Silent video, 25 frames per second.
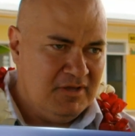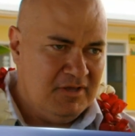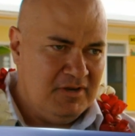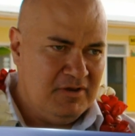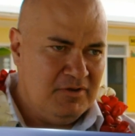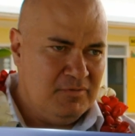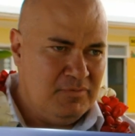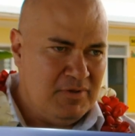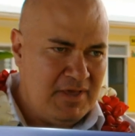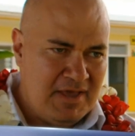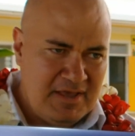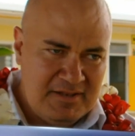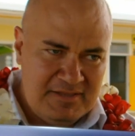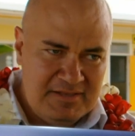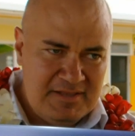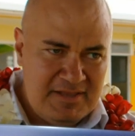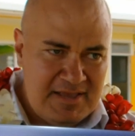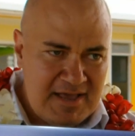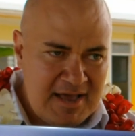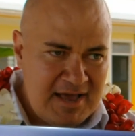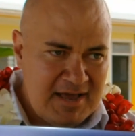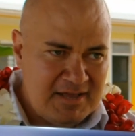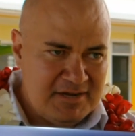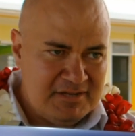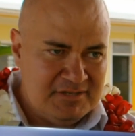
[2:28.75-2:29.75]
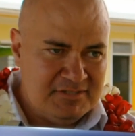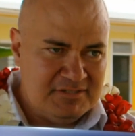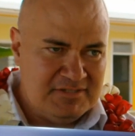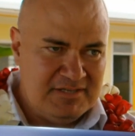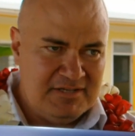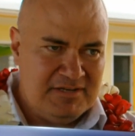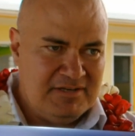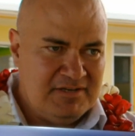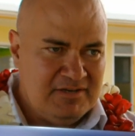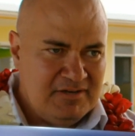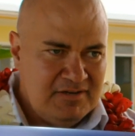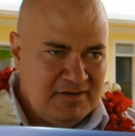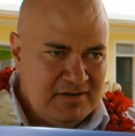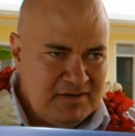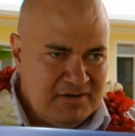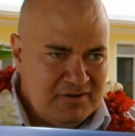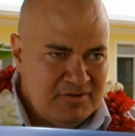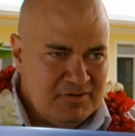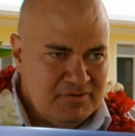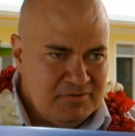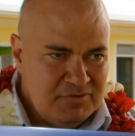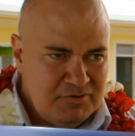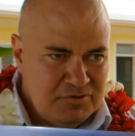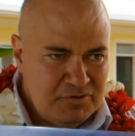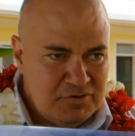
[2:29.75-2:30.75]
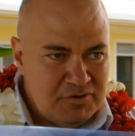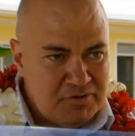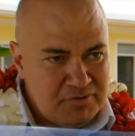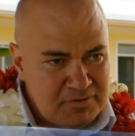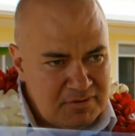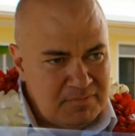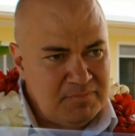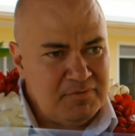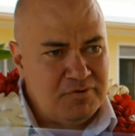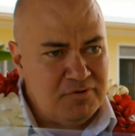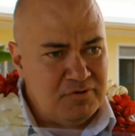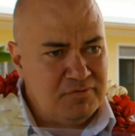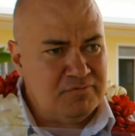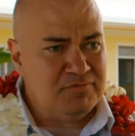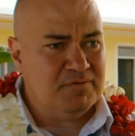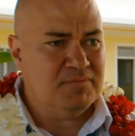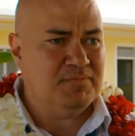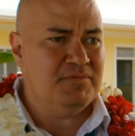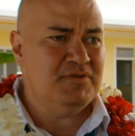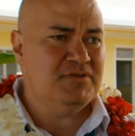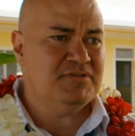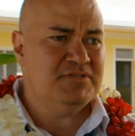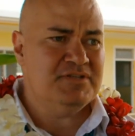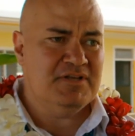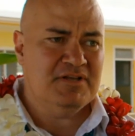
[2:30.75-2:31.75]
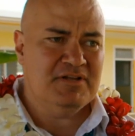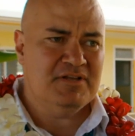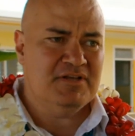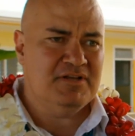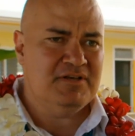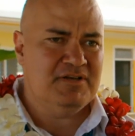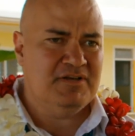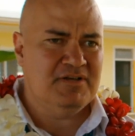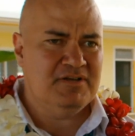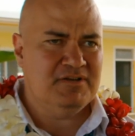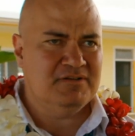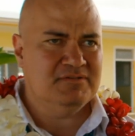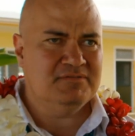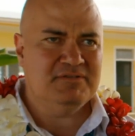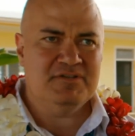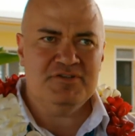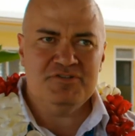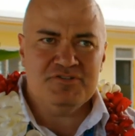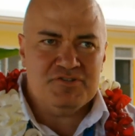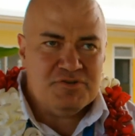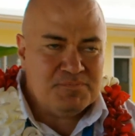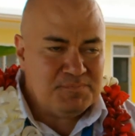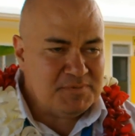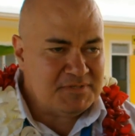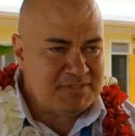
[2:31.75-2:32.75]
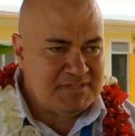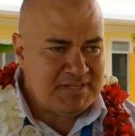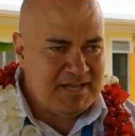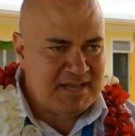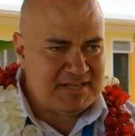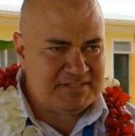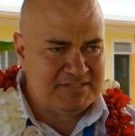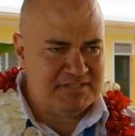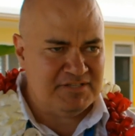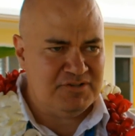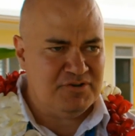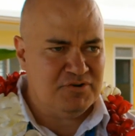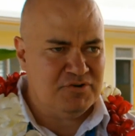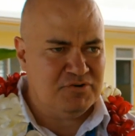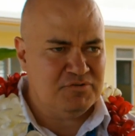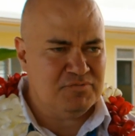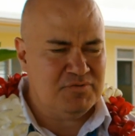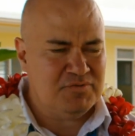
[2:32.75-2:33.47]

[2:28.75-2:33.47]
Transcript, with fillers: You know, we had the artists, and you know, you know them. They're all from New Zealand. They're, they're superstars in their own